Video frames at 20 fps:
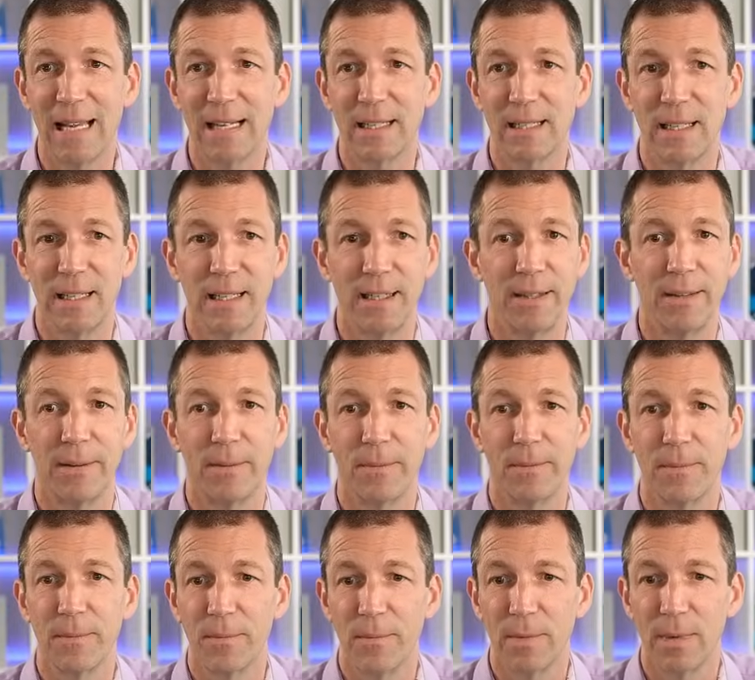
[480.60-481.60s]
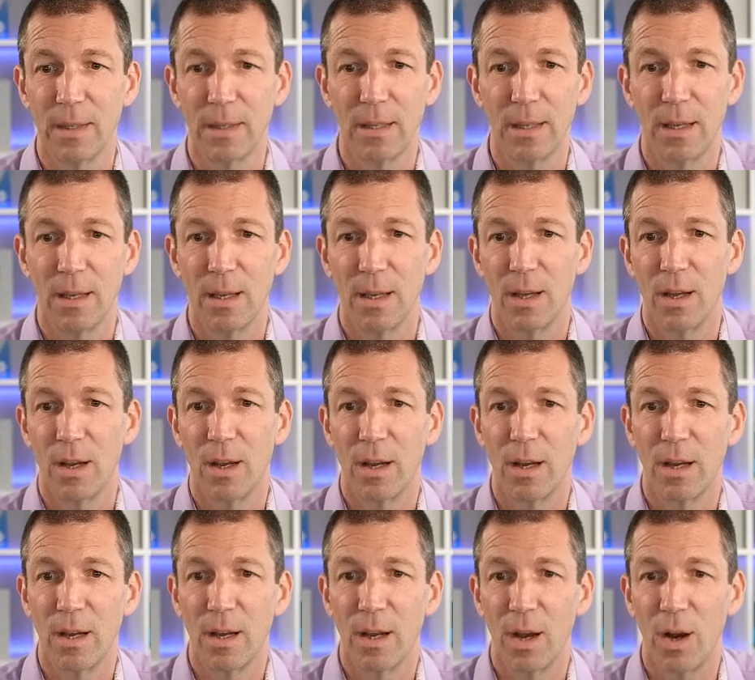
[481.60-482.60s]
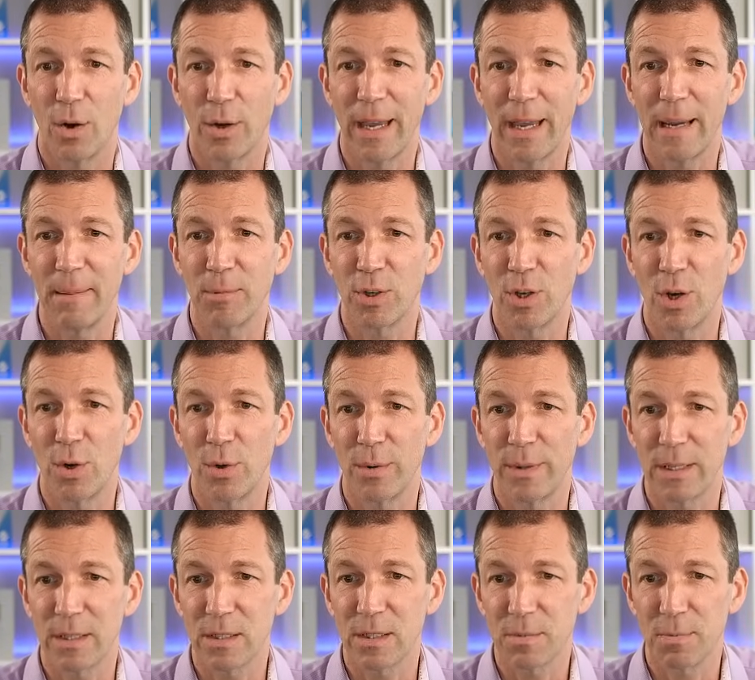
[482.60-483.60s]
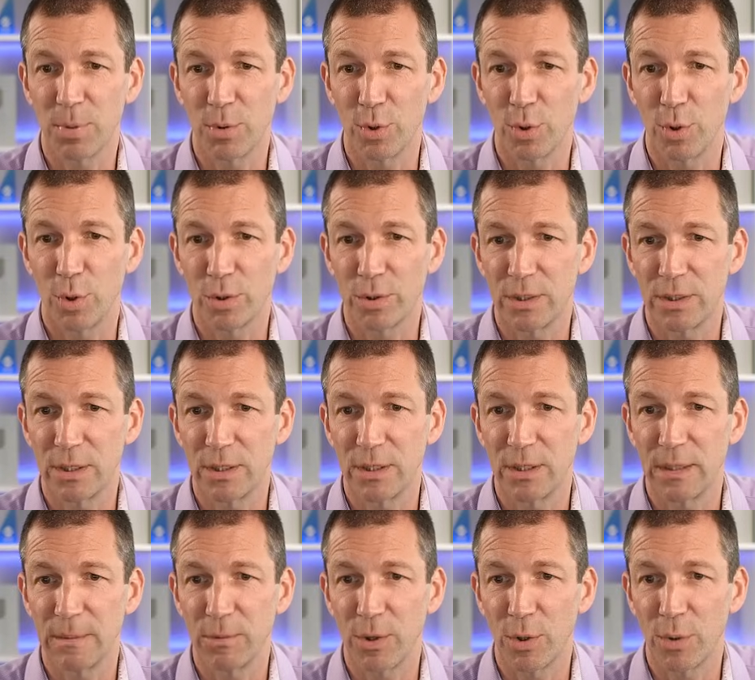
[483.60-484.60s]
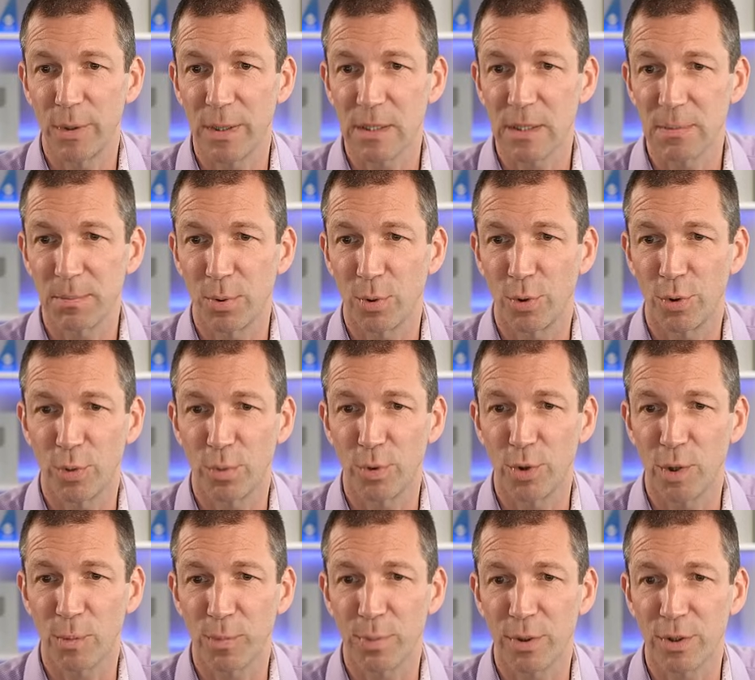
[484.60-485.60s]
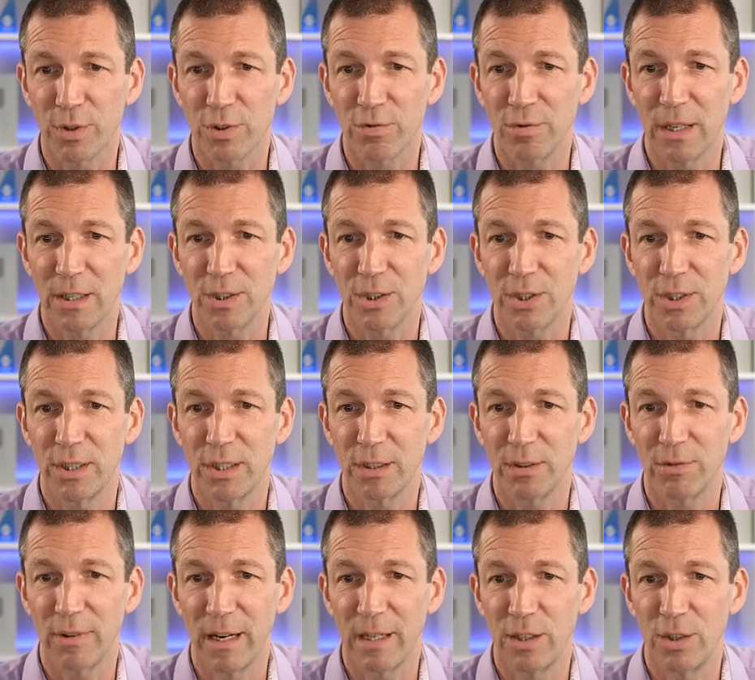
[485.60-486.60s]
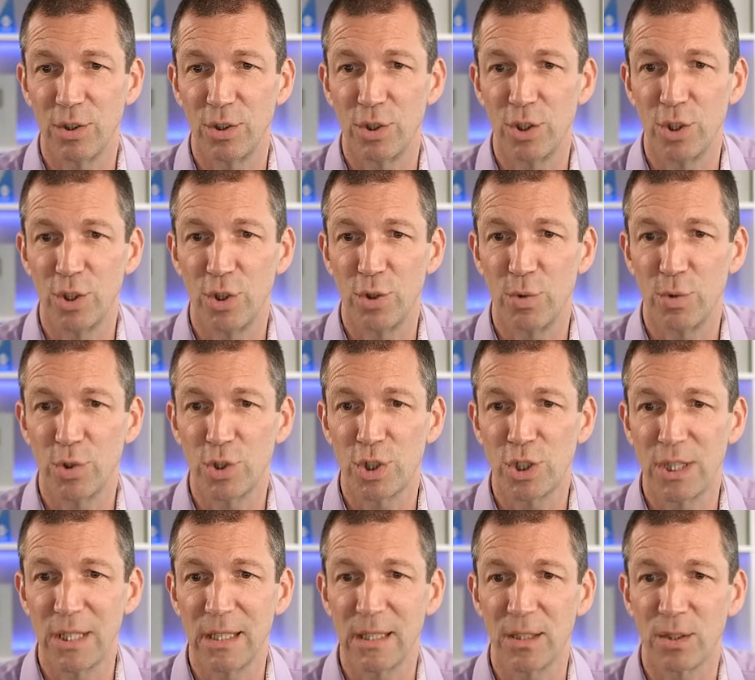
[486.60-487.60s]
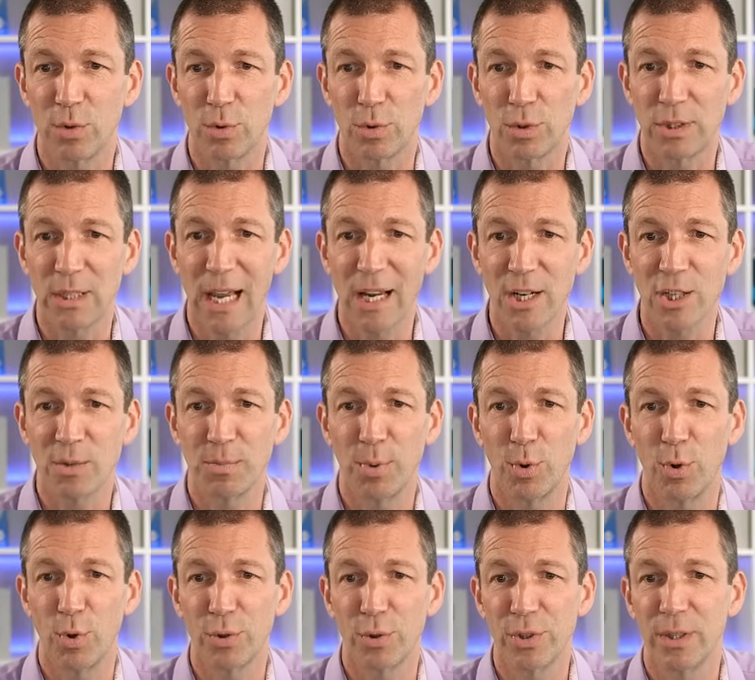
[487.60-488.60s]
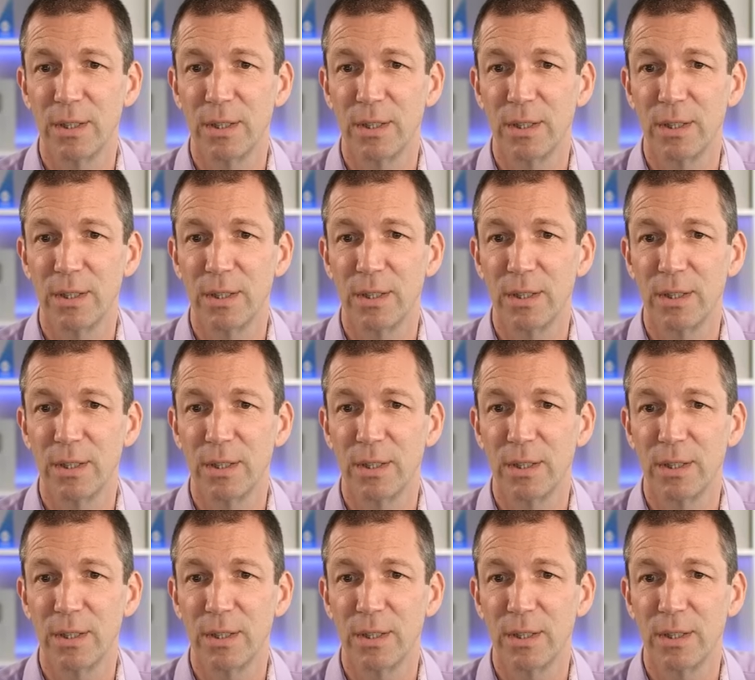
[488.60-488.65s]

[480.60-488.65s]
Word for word: done? Okay, I'm going to explore, I'm going to explore the workbook structure, create a new sheet called Dashboard